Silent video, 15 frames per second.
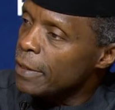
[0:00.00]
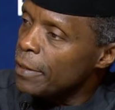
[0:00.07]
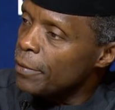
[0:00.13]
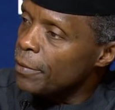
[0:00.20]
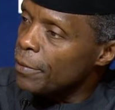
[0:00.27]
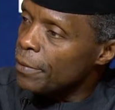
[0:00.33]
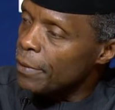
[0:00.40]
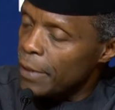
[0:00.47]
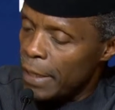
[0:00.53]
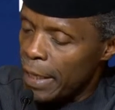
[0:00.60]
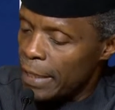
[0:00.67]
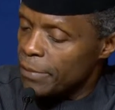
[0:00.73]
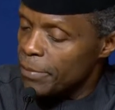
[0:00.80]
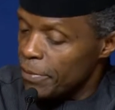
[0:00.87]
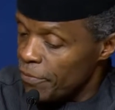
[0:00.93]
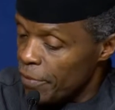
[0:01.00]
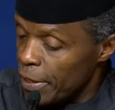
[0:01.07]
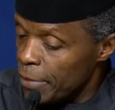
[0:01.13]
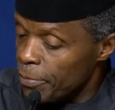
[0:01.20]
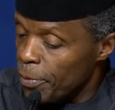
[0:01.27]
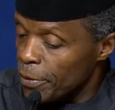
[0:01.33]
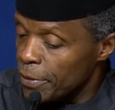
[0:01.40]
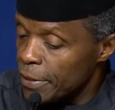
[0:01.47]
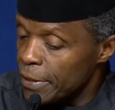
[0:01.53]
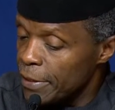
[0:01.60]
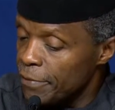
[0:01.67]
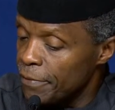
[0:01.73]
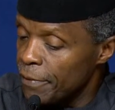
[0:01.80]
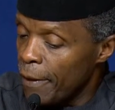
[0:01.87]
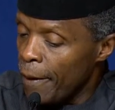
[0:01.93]
you know, has been very
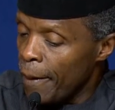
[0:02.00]
positive.